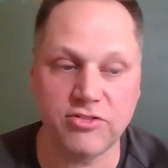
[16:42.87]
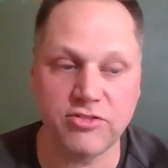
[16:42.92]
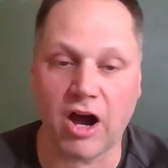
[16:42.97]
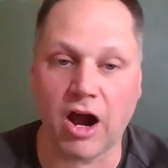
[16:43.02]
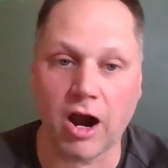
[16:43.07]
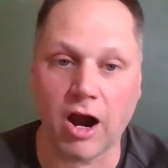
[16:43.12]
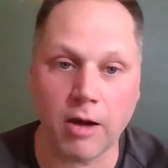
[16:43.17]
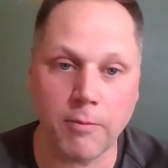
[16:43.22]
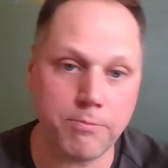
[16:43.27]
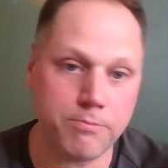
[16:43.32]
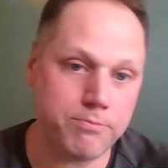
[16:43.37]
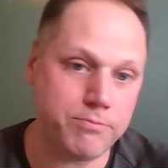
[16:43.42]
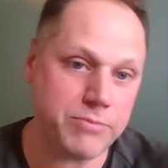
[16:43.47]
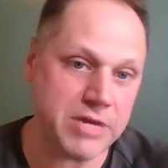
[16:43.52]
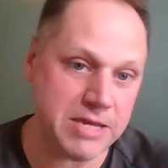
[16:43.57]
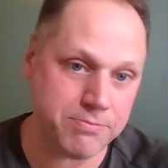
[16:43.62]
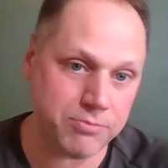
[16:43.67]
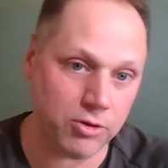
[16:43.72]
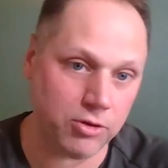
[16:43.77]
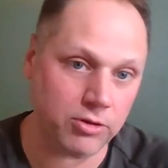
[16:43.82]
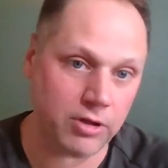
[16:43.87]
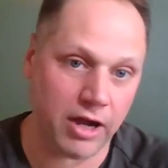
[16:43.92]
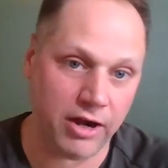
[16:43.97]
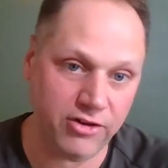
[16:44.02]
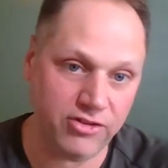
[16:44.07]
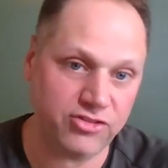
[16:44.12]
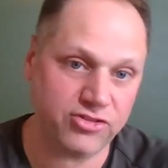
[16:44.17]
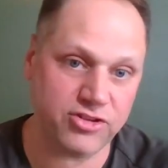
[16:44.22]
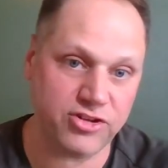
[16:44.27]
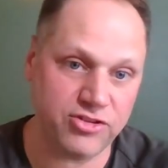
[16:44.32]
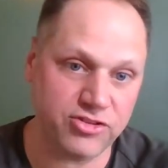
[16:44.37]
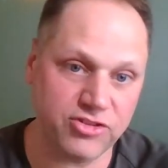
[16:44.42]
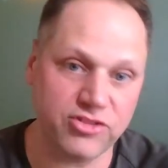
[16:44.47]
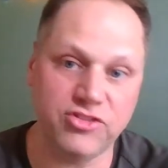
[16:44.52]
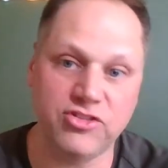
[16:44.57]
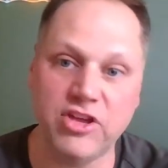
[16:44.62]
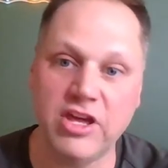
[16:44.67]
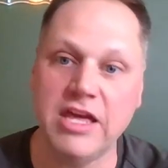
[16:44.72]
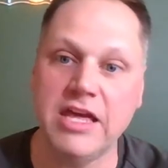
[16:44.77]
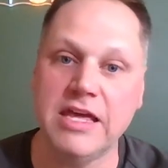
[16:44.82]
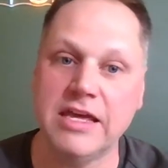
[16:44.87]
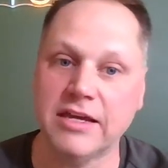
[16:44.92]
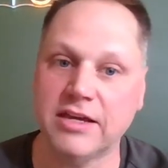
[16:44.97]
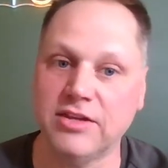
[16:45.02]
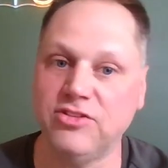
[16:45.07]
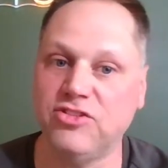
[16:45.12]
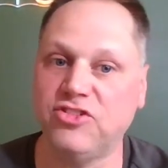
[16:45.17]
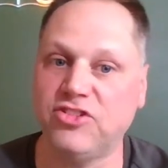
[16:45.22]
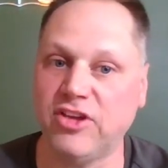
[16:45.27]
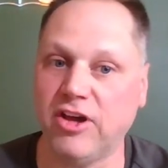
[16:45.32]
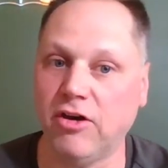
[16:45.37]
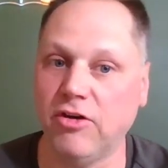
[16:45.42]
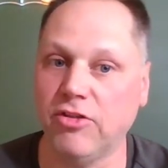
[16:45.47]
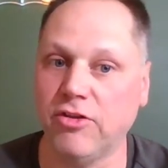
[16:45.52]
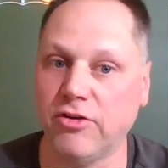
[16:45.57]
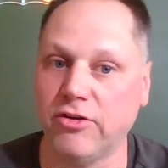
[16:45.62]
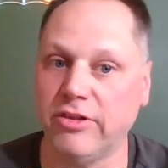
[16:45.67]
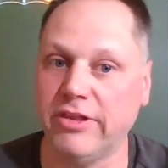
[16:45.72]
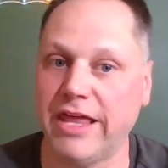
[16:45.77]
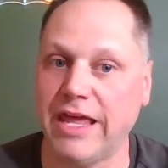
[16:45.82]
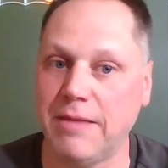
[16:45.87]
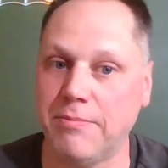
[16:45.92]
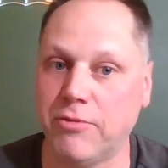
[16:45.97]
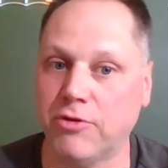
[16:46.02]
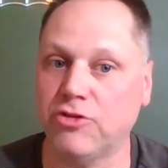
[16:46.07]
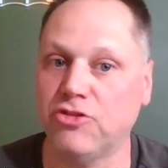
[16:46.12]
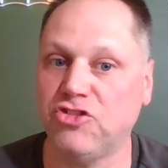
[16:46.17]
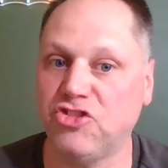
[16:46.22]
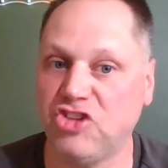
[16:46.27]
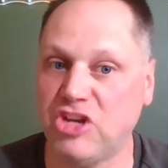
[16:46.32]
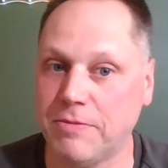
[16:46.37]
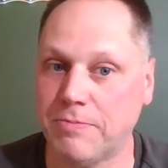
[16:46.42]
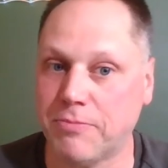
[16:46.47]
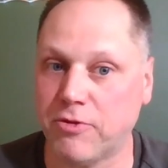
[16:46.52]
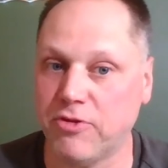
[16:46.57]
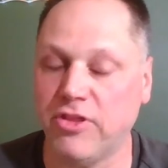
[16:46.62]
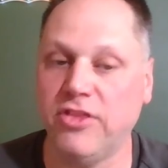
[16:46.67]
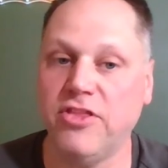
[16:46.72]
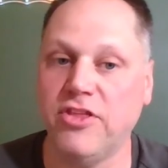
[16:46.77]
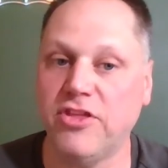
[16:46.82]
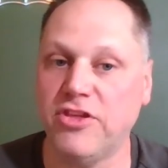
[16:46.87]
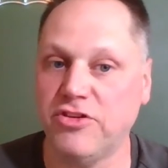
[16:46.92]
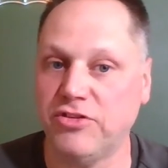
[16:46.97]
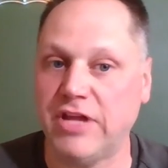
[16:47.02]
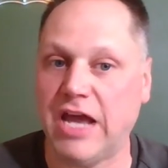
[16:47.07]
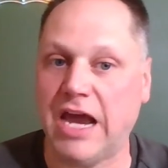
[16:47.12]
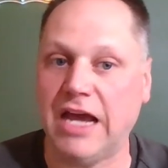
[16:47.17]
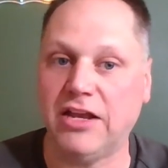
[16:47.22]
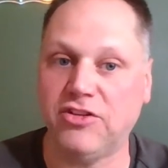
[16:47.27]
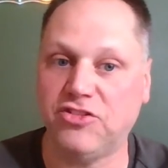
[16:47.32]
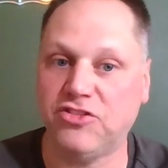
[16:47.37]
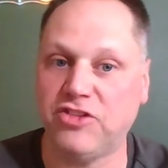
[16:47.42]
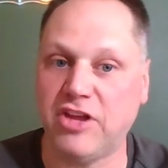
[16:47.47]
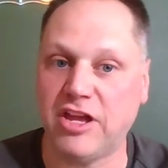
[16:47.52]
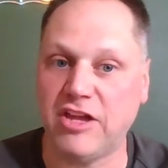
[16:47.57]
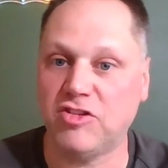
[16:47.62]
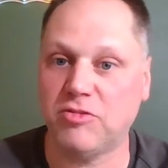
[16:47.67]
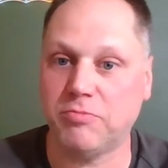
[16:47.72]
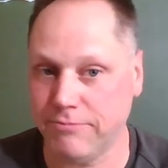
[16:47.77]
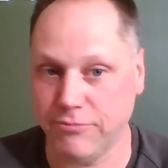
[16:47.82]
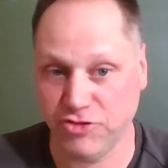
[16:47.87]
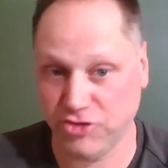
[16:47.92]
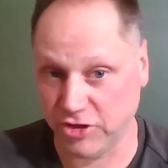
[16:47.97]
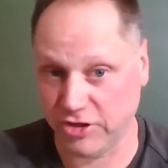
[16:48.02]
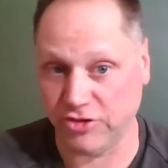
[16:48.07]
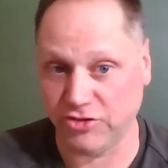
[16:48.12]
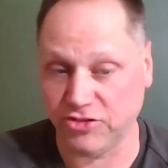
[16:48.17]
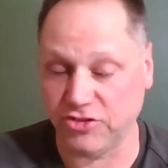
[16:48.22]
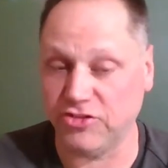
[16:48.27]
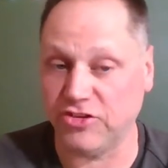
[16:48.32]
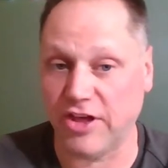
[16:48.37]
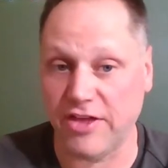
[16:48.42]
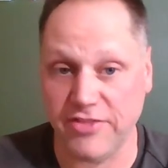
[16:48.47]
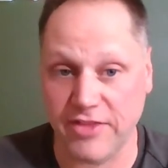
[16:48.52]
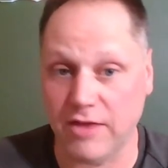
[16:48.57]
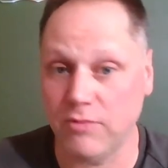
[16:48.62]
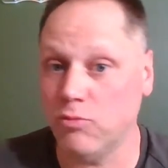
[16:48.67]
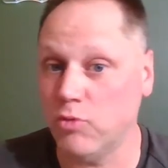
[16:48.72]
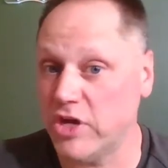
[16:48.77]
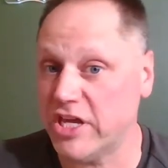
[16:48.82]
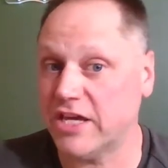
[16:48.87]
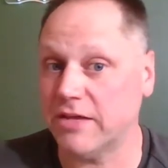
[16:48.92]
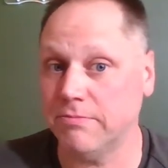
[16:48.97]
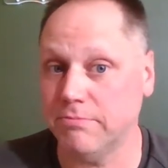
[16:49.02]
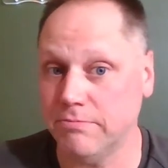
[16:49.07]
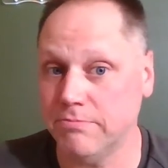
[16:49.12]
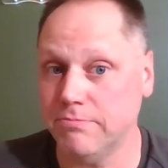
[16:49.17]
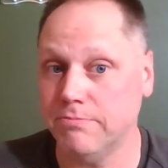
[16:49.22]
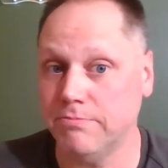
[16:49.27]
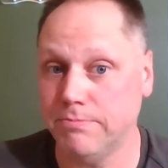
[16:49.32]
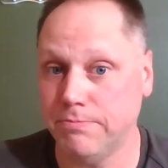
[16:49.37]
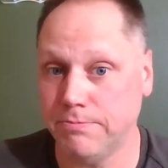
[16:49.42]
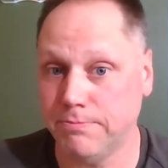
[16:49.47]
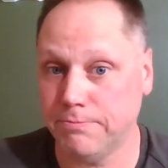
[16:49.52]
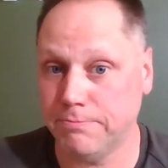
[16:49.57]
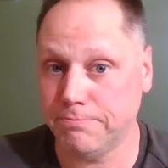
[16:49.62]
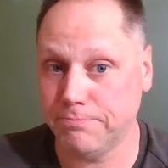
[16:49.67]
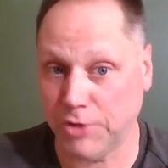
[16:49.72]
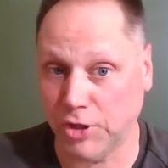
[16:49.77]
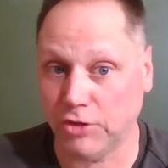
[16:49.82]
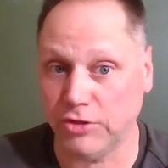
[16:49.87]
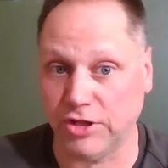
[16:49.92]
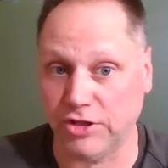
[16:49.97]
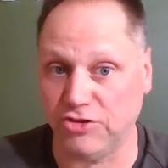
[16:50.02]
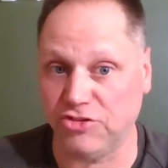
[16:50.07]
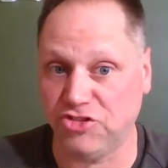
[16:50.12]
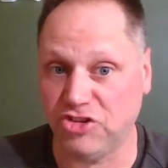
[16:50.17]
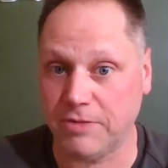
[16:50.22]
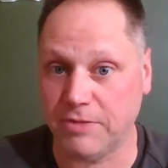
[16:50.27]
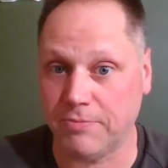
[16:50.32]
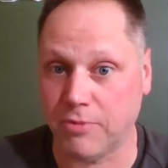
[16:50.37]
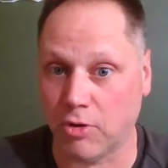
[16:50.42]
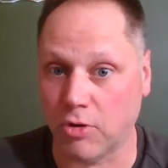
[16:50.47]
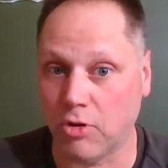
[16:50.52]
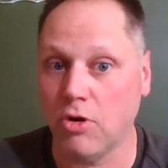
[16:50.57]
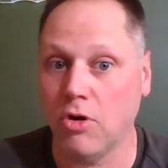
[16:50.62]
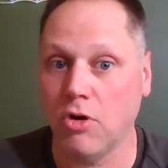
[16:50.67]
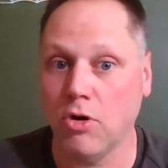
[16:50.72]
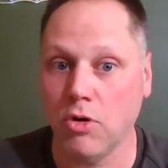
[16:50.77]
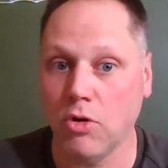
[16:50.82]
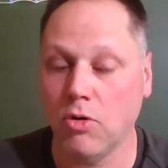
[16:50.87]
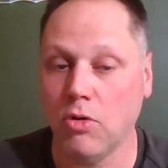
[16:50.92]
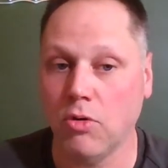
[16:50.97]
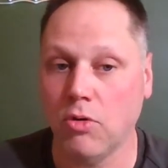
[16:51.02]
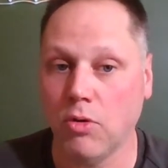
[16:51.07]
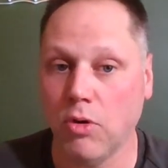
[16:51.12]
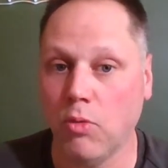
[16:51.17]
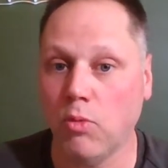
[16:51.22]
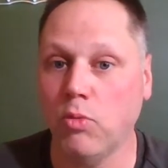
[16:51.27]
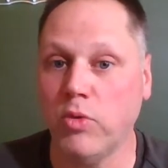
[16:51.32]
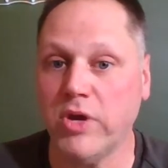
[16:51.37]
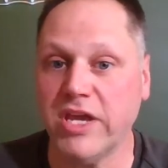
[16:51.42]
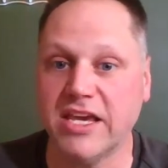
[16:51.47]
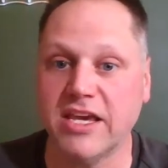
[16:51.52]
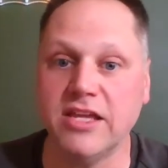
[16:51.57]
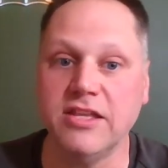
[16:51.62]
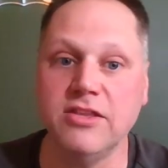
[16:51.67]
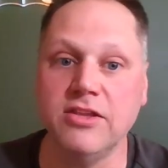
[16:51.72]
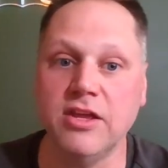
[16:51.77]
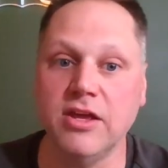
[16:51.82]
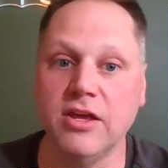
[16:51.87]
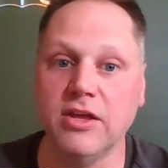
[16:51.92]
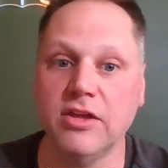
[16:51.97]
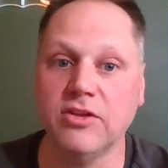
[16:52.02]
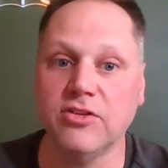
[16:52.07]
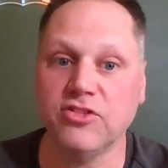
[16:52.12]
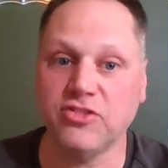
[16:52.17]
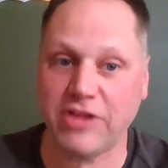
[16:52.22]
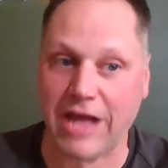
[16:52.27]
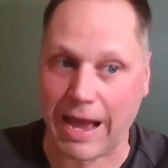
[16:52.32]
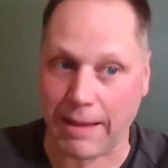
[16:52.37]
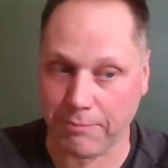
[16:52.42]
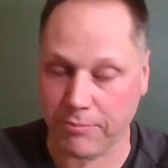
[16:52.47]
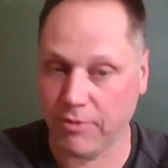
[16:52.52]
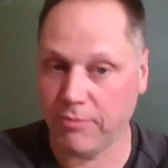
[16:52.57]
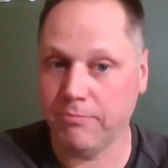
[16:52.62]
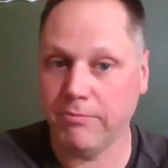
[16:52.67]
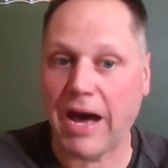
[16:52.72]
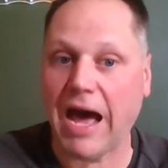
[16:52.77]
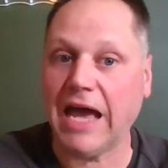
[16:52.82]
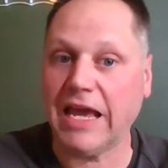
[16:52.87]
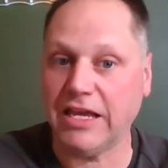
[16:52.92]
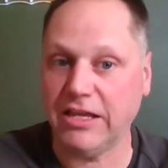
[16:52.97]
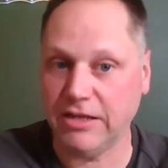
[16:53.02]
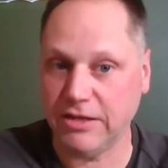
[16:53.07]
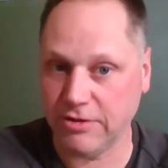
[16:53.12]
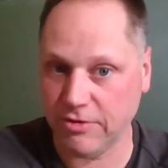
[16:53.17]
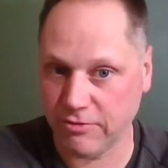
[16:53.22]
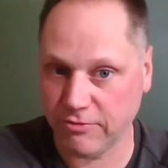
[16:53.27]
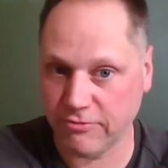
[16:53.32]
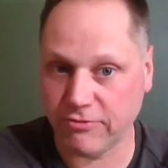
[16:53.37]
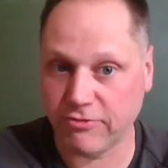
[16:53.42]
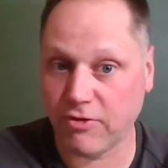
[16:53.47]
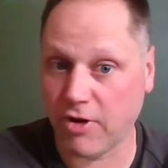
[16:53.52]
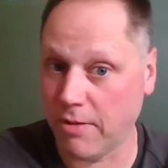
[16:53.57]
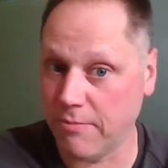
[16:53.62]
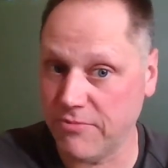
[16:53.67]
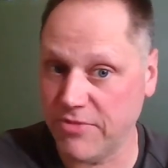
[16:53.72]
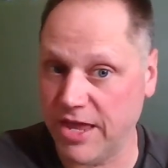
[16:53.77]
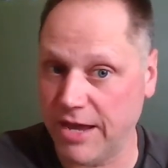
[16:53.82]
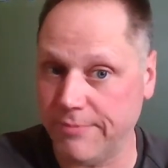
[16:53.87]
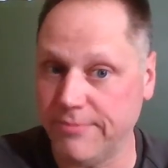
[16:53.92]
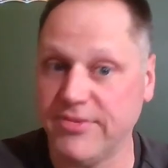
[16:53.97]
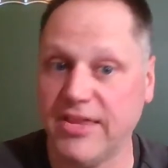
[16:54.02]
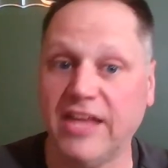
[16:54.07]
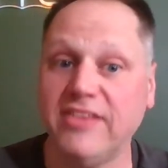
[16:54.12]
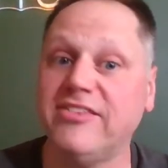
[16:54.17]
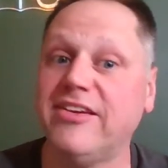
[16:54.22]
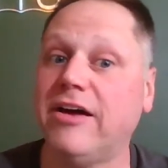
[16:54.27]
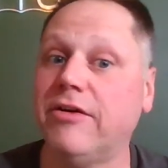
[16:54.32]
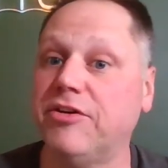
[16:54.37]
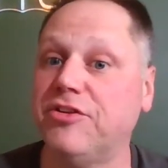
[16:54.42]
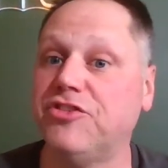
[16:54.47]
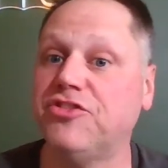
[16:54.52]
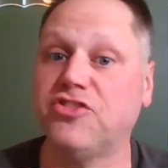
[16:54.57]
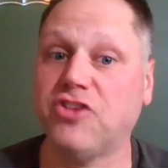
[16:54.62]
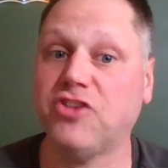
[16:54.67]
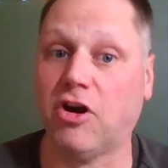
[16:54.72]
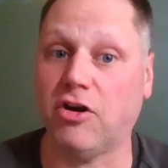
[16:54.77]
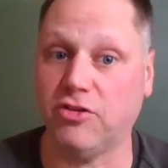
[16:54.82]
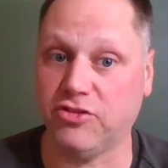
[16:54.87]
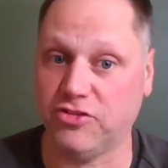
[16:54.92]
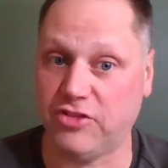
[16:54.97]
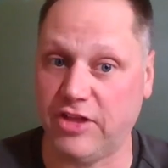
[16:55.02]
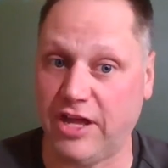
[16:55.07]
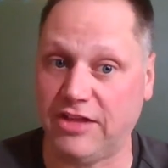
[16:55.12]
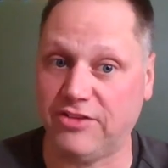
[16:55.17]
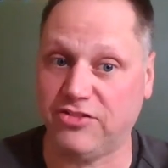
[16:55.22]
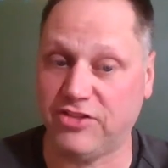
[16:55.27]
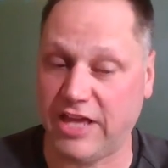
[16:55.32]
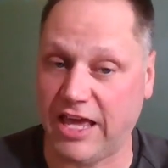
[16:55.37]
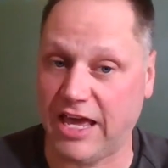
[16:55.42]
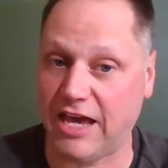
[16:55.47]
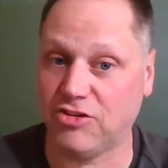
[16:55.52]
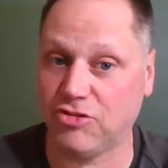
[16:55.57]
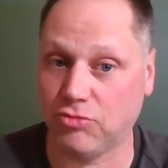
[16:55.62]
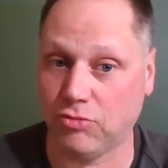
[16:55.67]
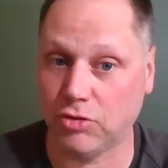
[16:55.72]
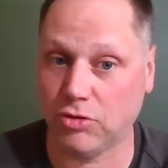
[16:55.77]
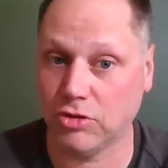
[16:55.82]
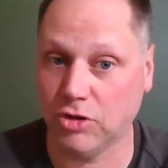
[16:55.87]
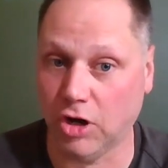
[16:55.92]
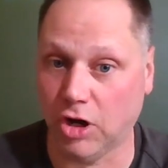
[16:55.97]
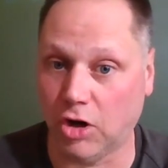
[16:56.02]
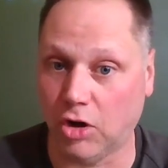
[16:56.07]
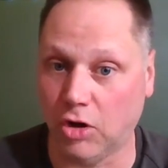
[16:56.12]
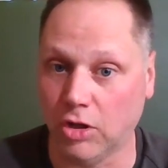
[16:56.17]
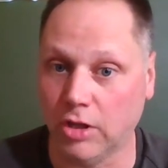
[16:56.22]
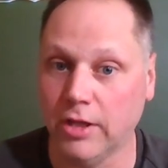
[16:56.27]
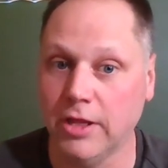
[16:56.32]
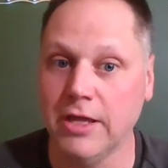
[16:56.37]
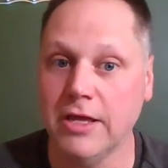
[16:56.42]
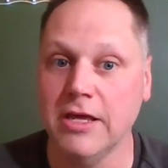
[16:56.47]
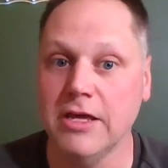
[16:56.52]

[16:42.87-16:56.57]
our people, our citizens, can sell their labor cheaper than the United States citizens, and then we can build it cheaper. We can stop buying from them. That's how it starts. That's the actual goal.